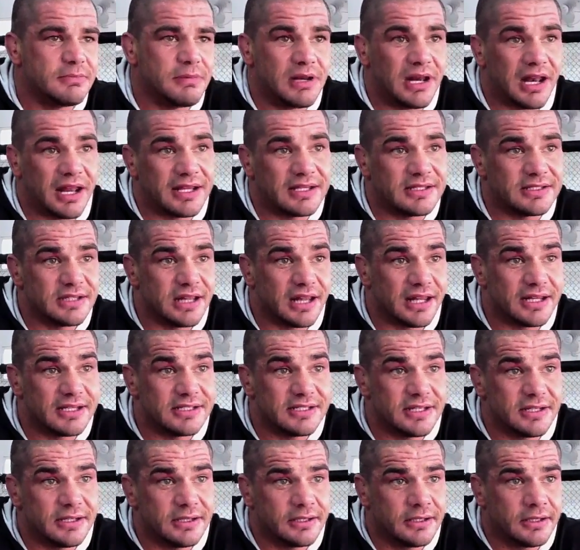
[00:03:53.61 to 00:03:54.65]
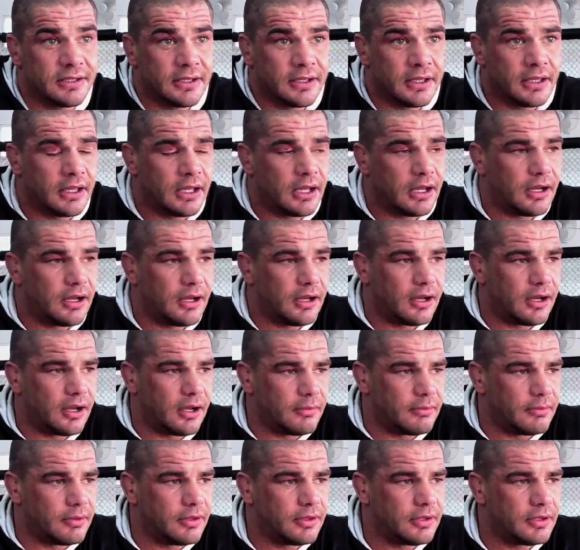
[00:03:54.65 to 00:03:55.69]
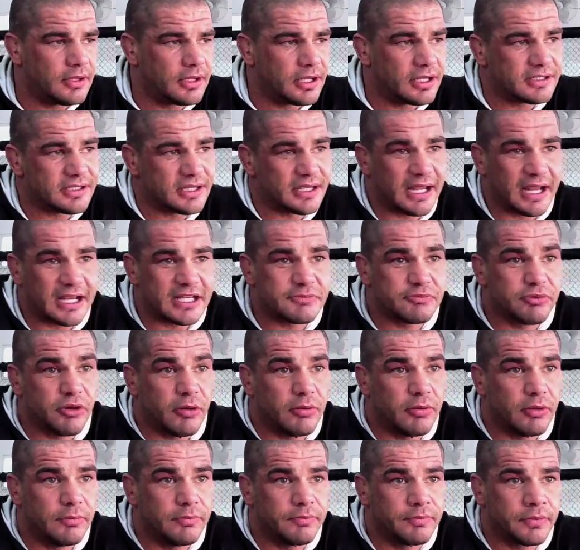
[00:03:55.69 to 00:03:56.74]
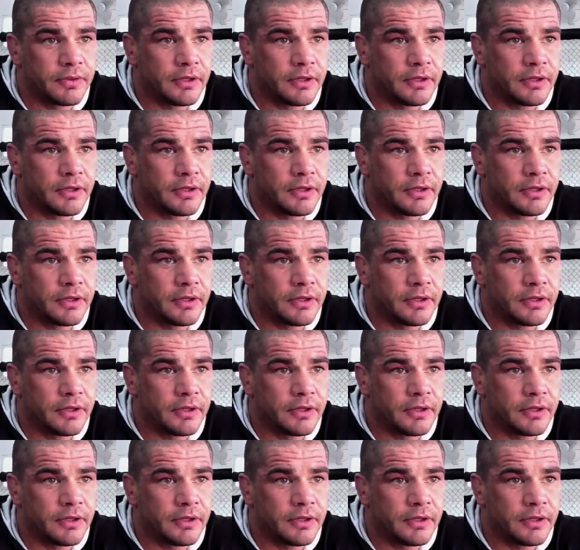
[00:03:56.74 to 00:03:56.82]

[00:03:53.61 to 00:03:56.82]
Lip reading: be lazy. He has a gas problem.